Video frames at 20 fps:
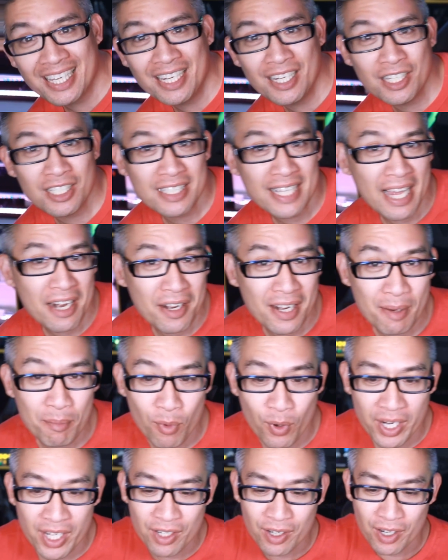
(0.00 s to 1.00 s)
in the Saturday
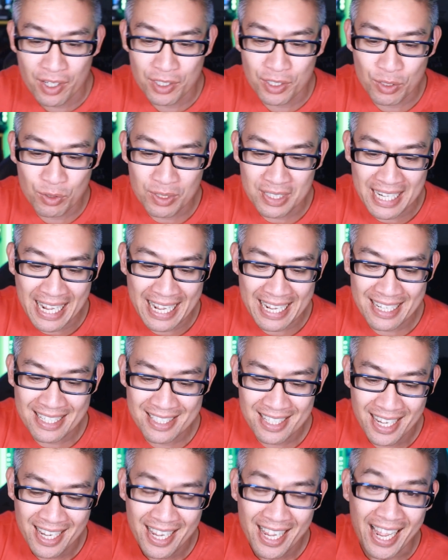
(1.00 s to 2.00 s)
morning cartoon
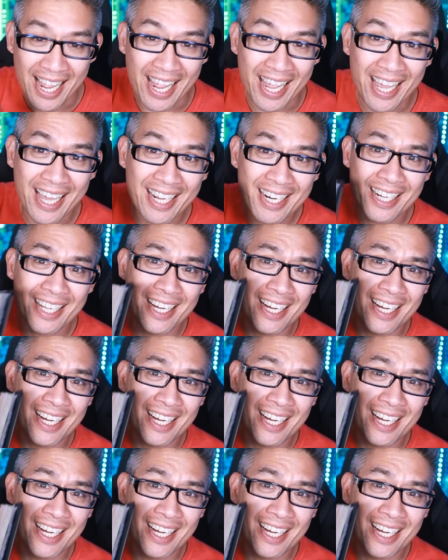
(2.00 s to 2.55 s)
days. And,